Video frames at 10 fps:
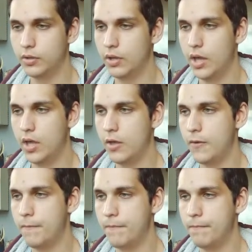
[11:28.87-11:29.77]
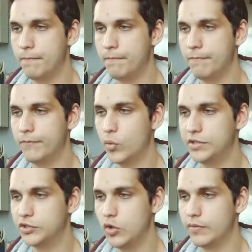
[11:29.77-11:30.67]

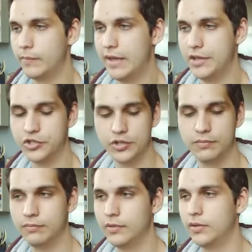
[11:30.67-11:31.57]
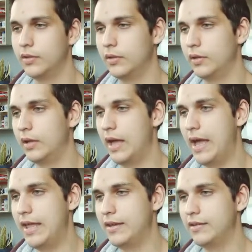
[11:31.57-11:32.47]
voiceover manager.
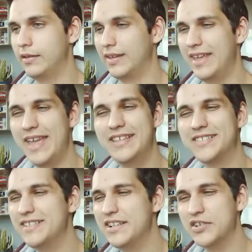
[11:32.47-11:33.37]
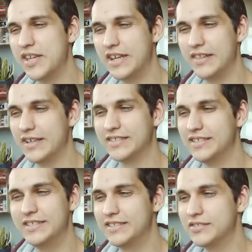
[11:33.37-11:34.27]
And instantly looking at this,
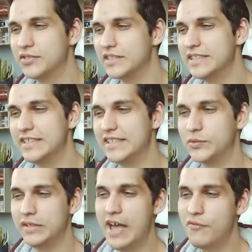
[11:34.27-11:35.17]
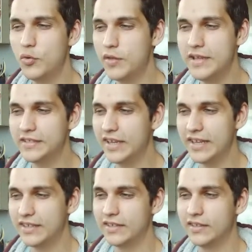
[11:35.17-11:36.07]
I just don't like it, because we have all these
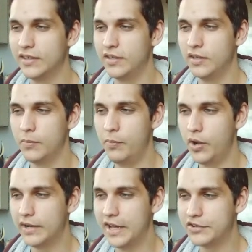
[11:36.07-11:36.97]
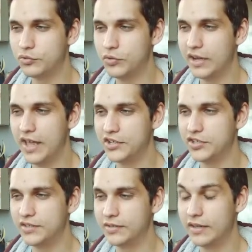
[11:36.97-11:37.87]
like bilateral
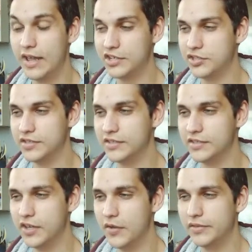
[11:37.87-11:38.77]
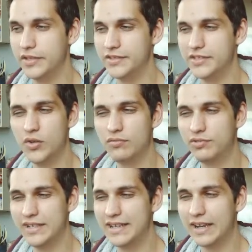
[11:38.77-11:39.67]
connections and stuff, and it's just not
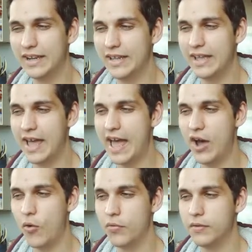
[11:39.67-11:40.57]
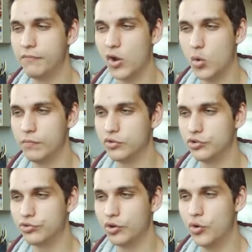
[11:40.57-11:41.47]
really clear how the flow of
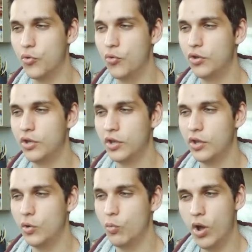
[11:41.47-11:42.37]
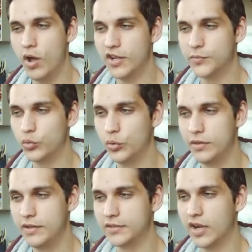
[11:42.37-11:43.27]
control works
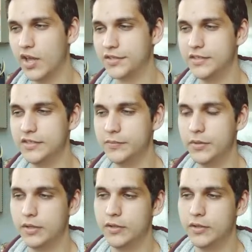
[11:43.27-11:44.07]
between these classes. But